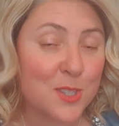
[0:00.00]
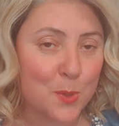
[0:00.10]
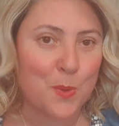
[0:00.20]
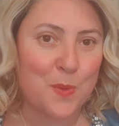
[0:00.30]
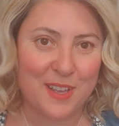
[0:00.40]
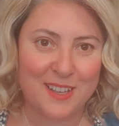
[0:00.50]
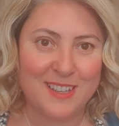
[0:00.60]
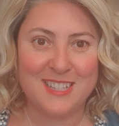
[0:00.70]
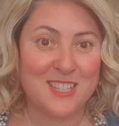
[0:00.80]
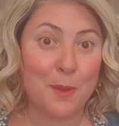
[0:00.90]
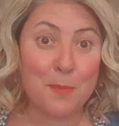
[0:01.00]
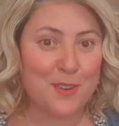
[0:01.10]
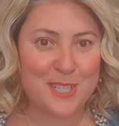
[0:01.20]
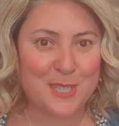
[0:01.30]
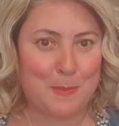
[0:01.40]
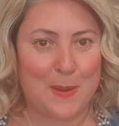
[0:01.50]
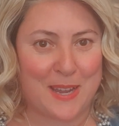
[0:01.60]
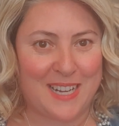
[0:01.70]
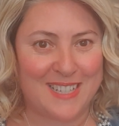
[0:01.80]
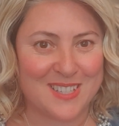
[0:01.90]
So something for you to bear in
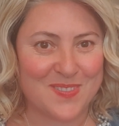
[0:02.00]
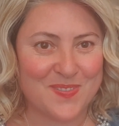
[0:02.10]
mind.